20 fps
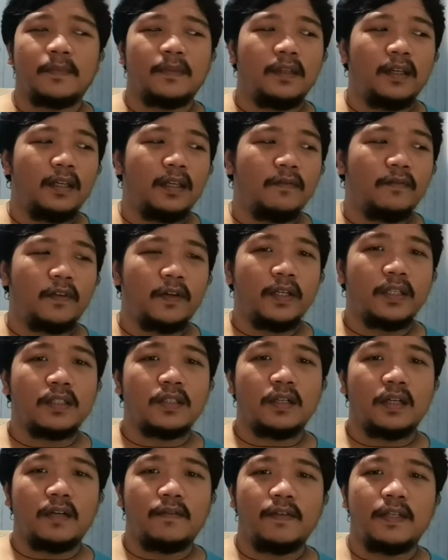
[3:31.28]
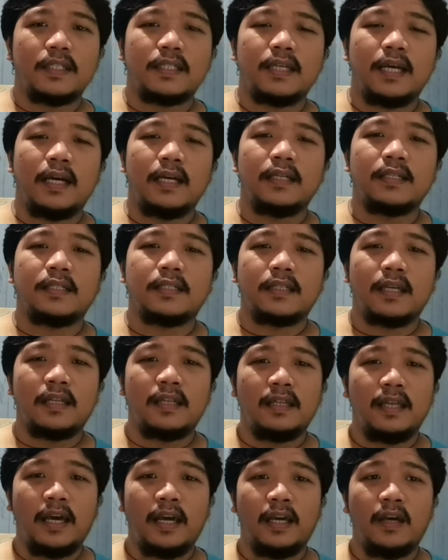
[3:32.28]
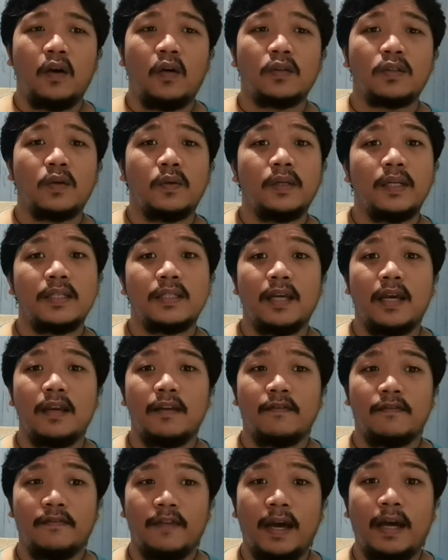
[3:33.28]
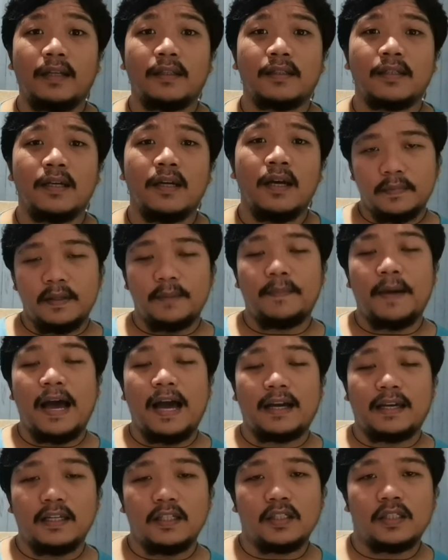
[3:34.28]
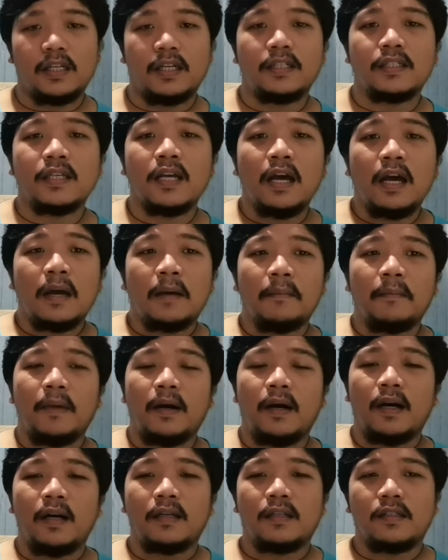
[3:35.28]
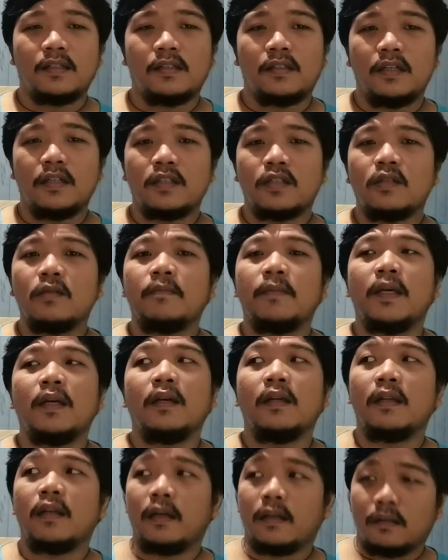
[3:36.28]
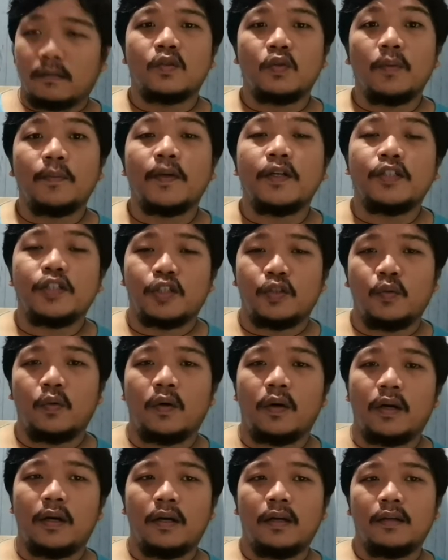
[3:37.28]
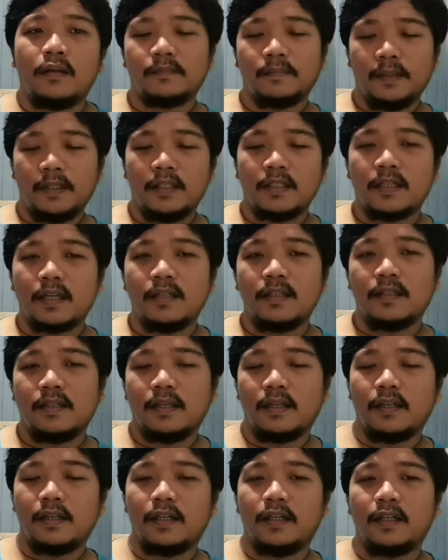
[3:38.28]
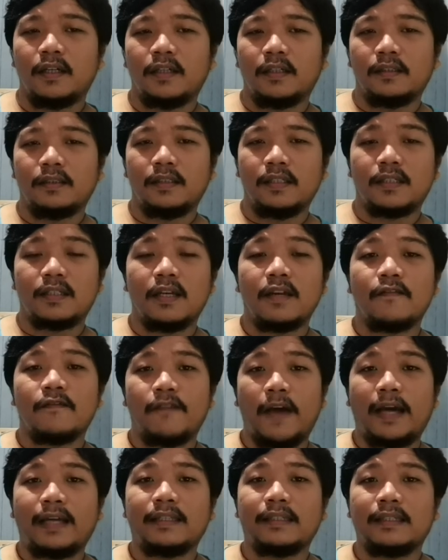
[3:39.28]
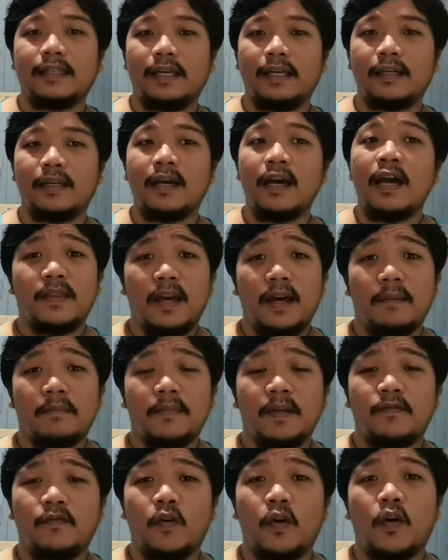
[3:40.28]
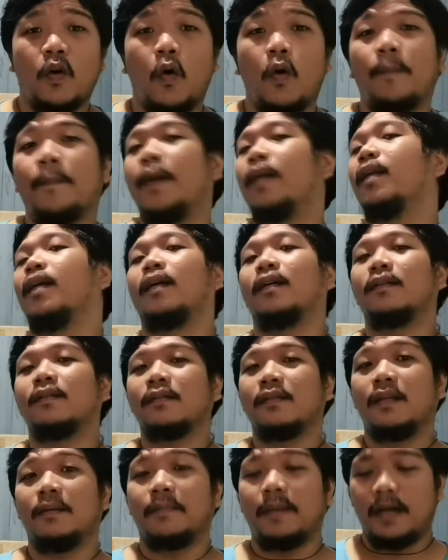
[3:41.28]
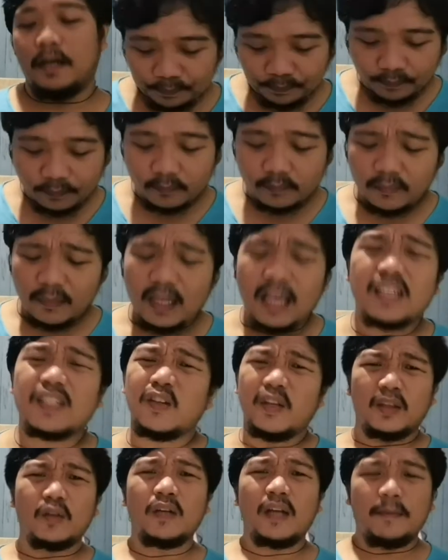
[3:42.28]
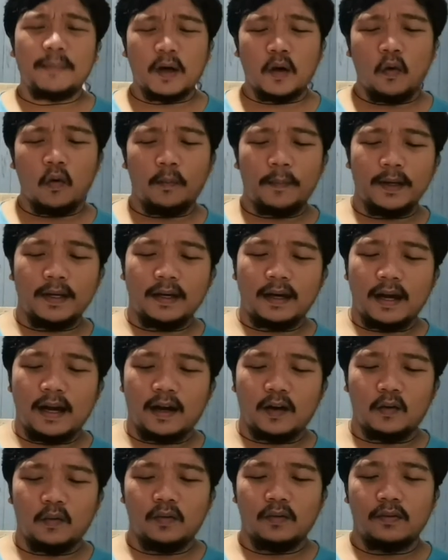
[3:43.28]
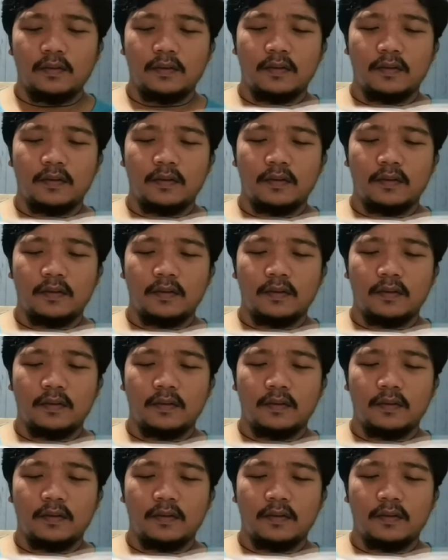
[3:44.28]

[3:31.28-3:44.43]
delivery services, they also disinfect the packages, but just to be like super sure, please consider disinfecting them before opening, diba? So na mag-open na ako.